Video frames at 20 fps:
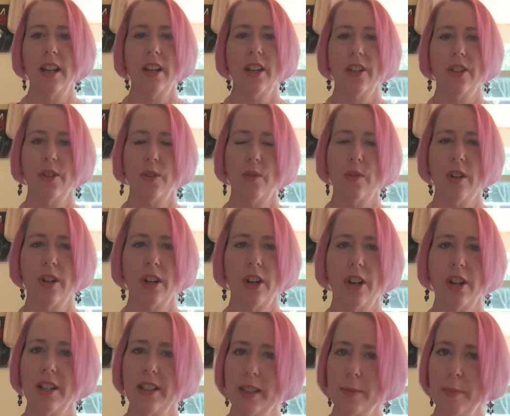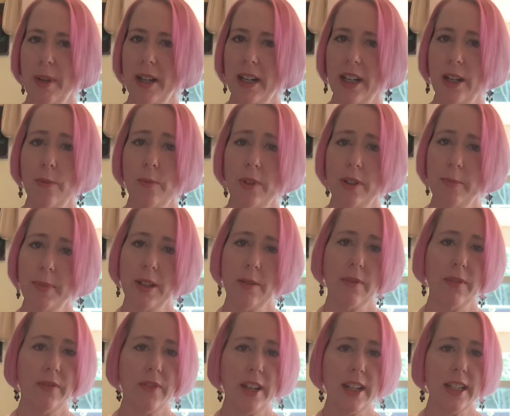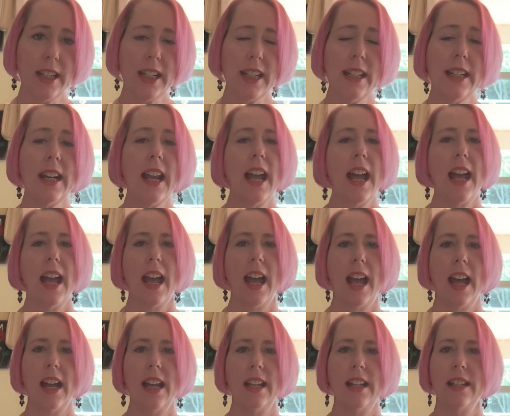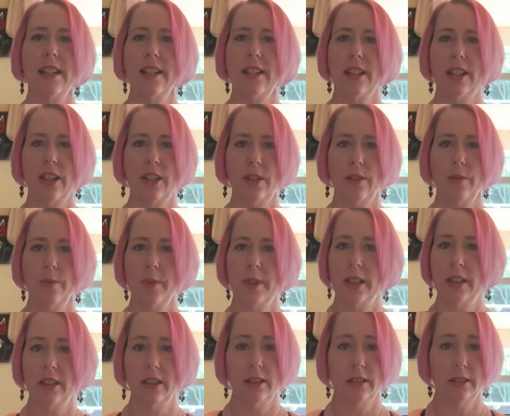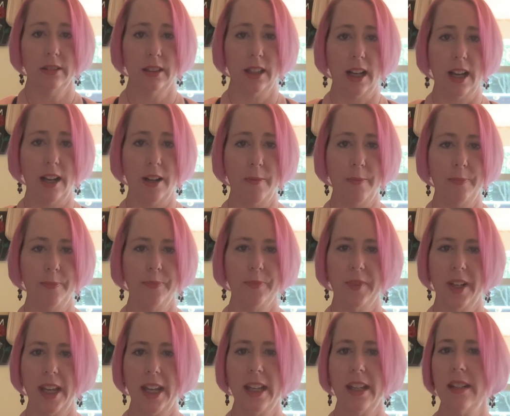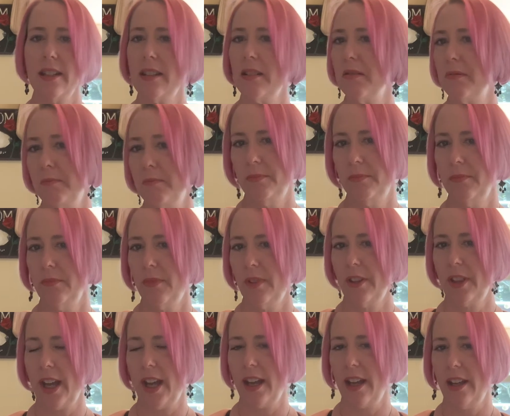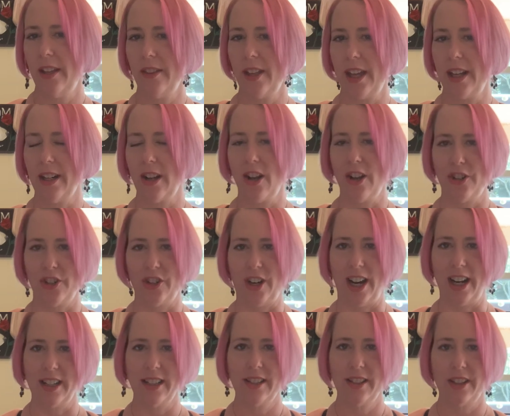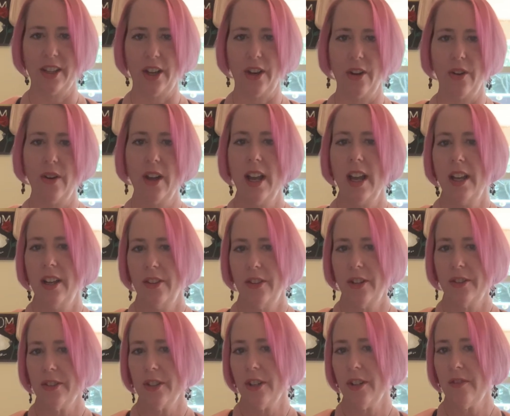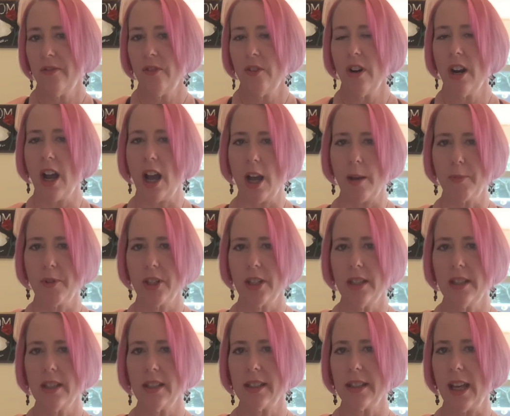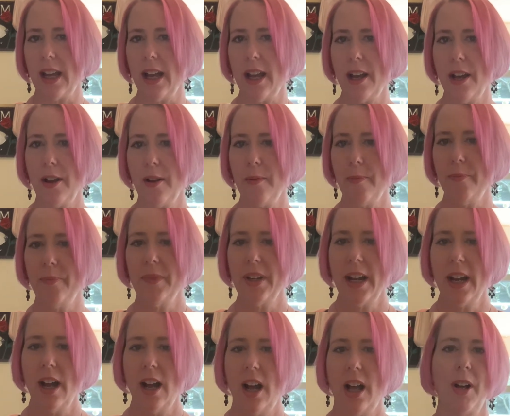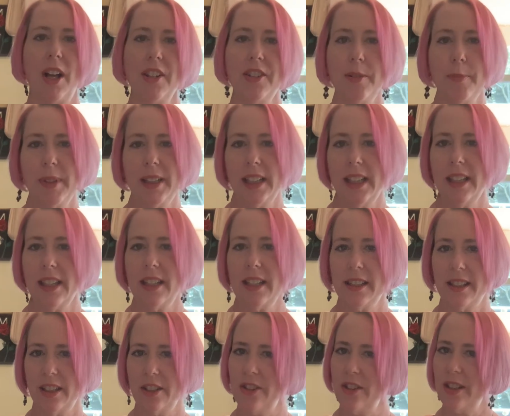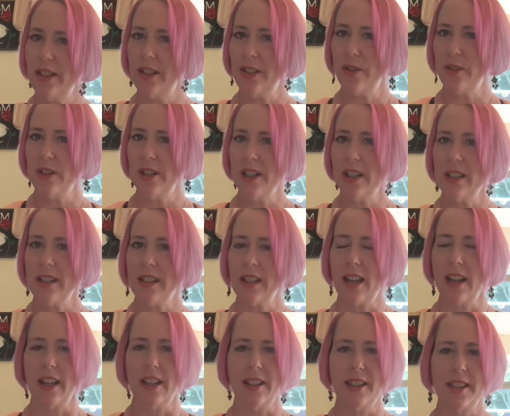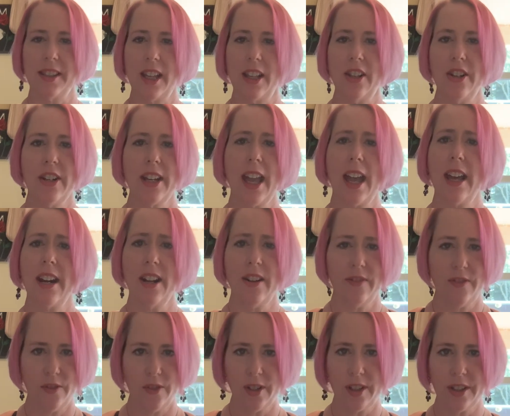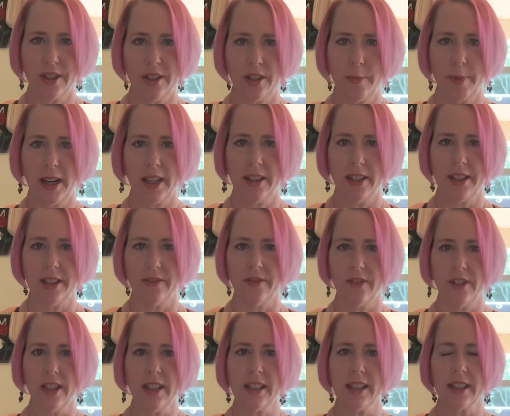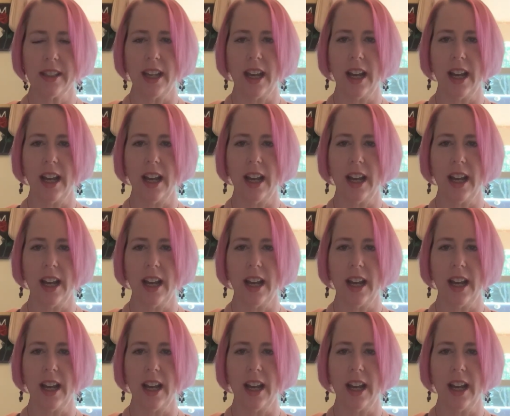Your earnest money will be refunded, and you will end that contract. So those are your four options. Ultimately, the decision is yours. The seller cannot force you to pay the difference.